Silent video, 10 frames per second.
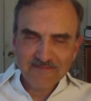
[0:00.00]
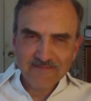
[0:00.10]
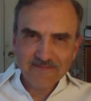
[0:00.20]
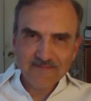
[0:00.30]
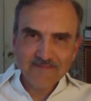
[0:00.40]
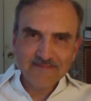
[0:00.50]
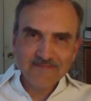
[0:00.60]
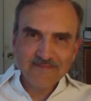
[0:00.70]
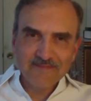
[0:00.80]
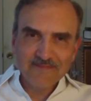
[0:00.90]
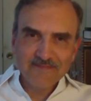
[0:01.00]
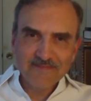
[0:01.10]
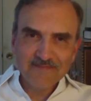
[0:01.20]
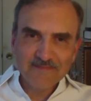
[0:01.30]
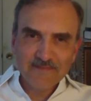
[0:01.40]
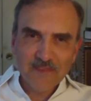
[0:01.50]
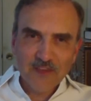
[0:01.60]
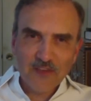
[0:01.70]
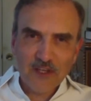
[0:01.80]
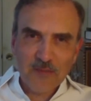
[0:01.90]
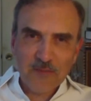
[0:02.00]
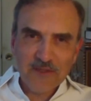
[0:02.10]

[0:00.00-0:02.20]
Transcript: Does that help?